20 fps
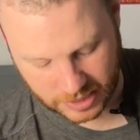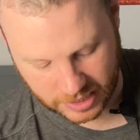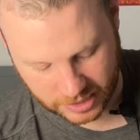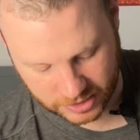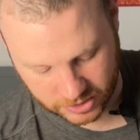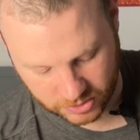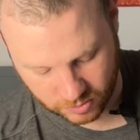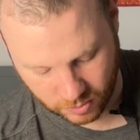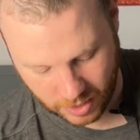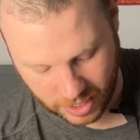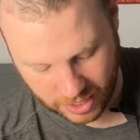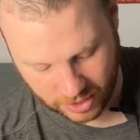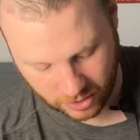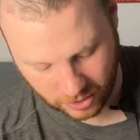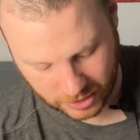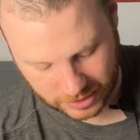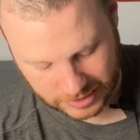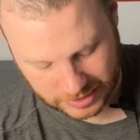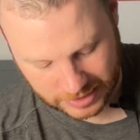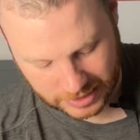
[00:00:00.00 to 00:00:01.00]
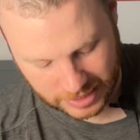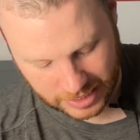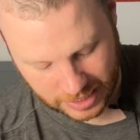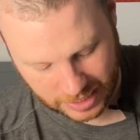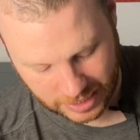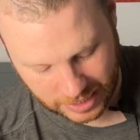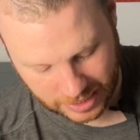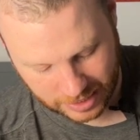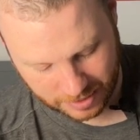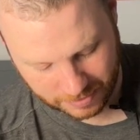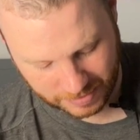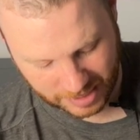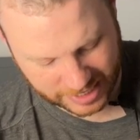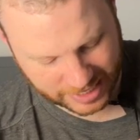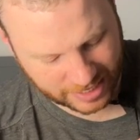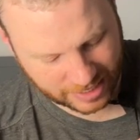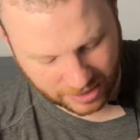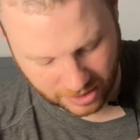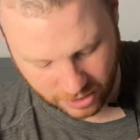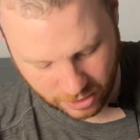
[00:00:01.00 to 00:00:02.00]
as well. I
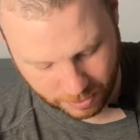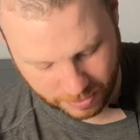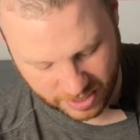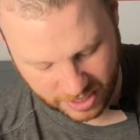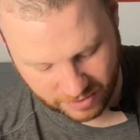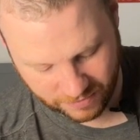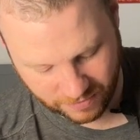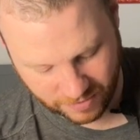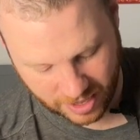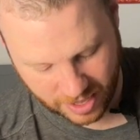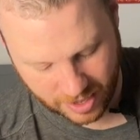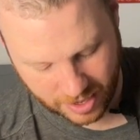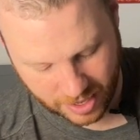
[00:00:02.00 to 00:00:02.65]
get a little bit of